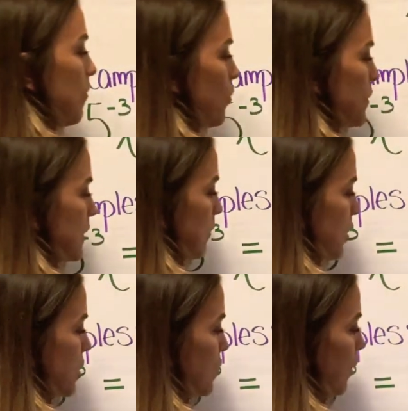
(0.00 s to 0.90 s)
more simply
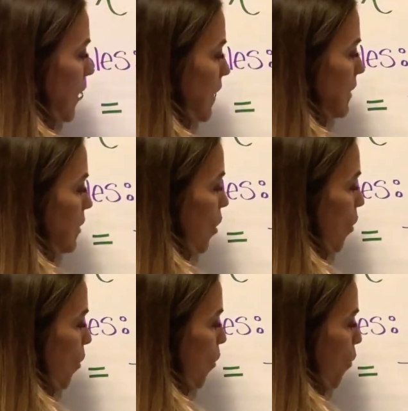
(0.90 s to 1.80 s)
just written as
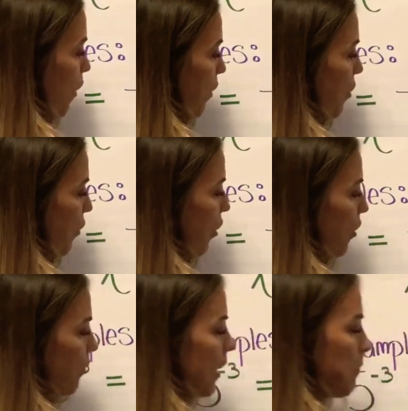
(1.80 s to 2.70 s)
1
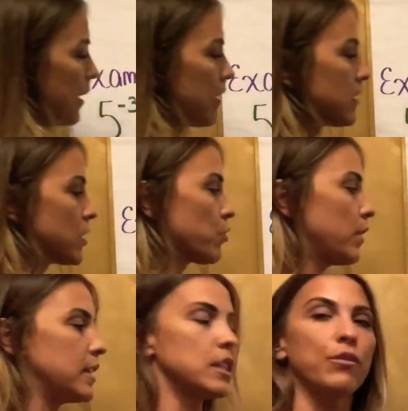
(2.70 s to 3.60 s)
third, right? Because
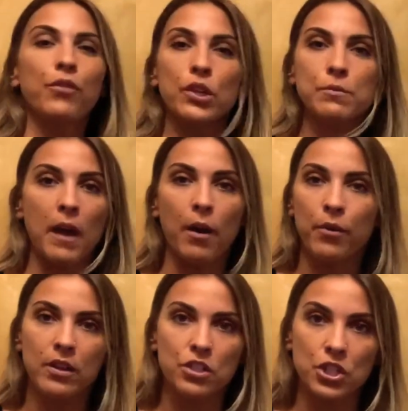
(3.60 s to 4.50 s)
3 to the first
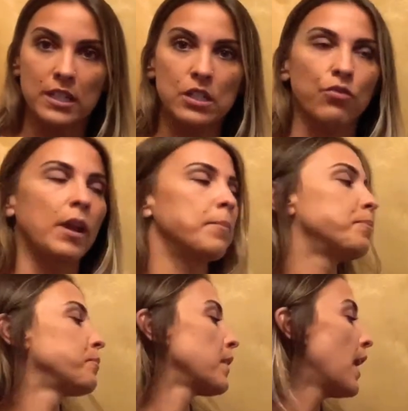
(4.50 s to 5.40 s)
power is just 3.
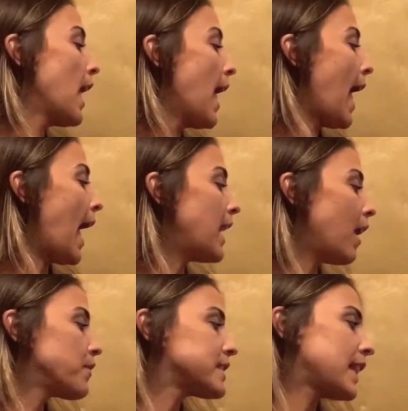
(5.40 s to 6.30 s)
And
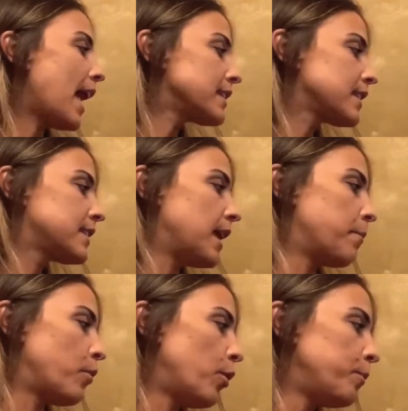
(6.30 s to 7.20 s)
now this last
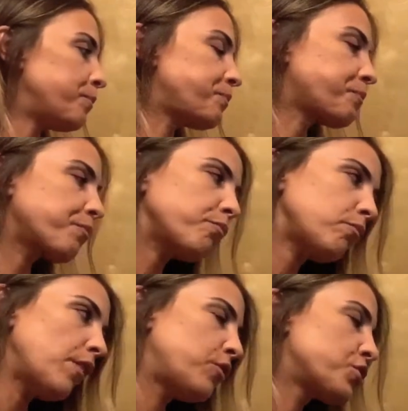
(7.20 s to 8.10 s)
example,
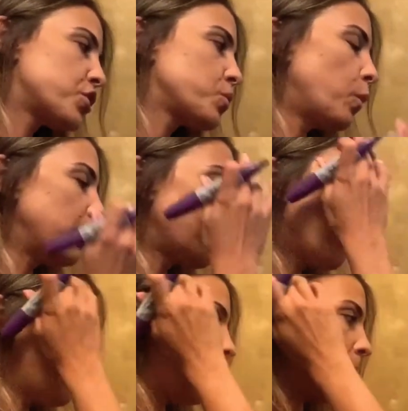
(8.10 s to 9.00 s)
there's just one little
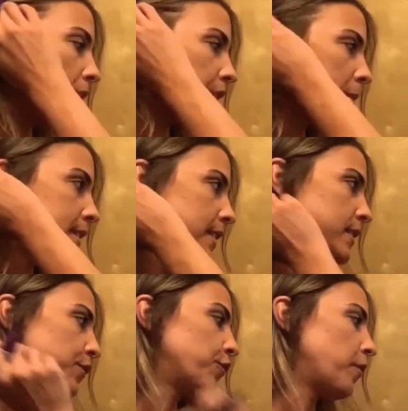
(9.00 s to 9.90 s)
thing about it that makes it
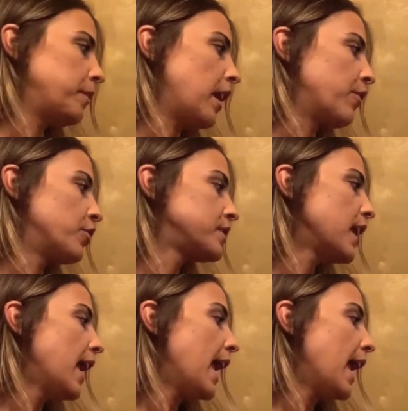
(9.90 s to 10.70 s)
different from the others